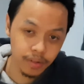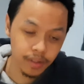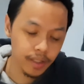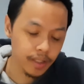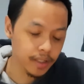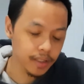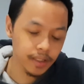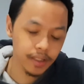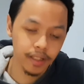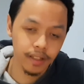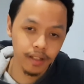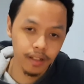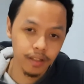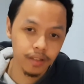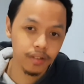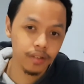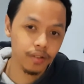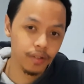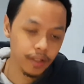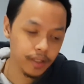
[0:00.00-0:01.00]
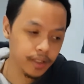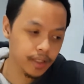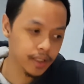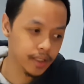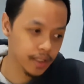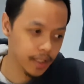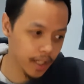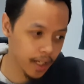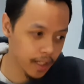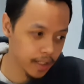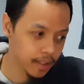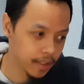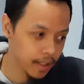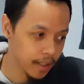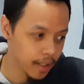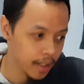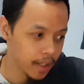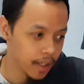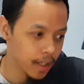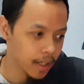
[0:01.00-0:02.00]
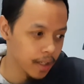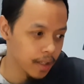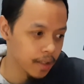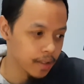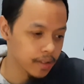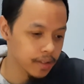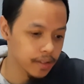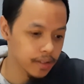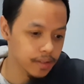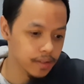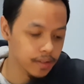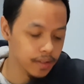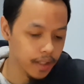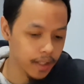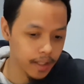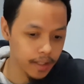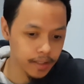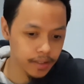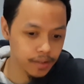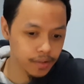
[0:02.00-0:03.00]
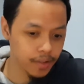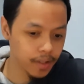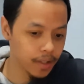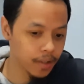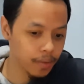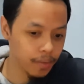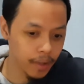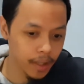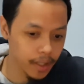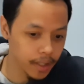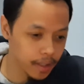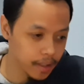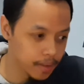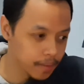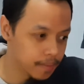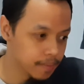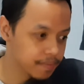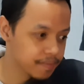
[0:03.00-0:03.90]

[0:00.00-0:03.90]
That is another crazy stat. And straight away,